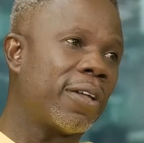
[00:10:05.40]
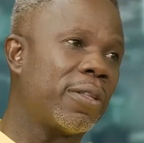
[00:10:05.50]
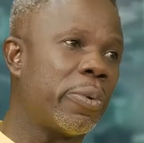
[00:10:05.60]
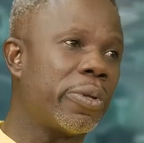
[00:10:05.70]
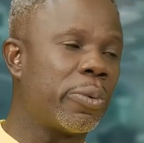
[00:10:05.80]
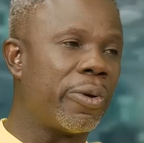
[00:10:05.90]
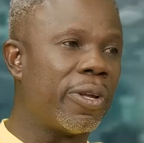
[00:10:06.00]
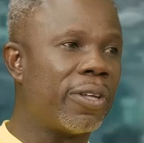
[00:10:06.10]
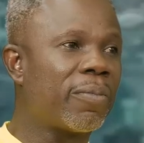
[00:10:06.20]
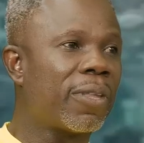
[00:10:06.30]

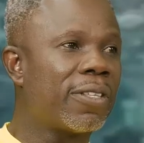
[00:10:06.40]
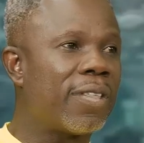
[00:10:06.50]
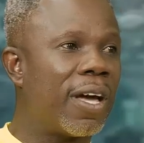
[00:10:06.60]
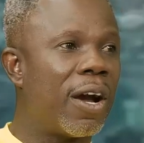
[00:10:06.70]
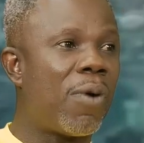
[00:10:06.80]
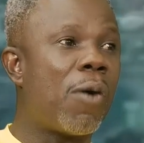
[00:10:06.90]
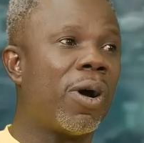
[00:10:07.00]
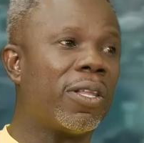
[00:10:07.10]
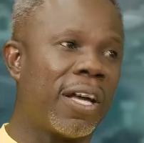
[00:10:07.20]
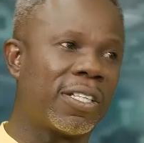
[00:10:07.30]
*33
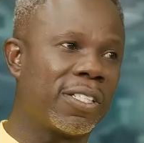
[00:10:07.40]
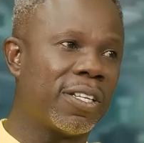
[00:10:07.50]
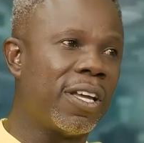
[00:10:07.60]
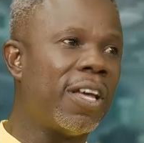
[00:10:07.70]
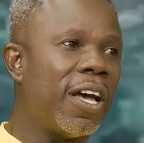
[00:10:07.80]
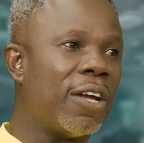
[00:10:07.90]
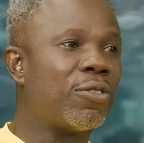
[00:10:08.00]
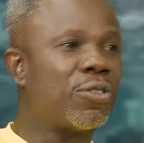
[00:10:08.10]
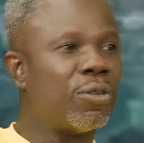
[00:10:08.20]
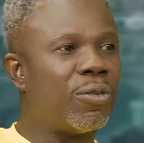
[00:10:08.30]
*11 hash.
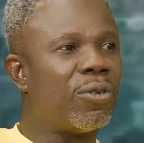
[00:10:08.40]
And so no.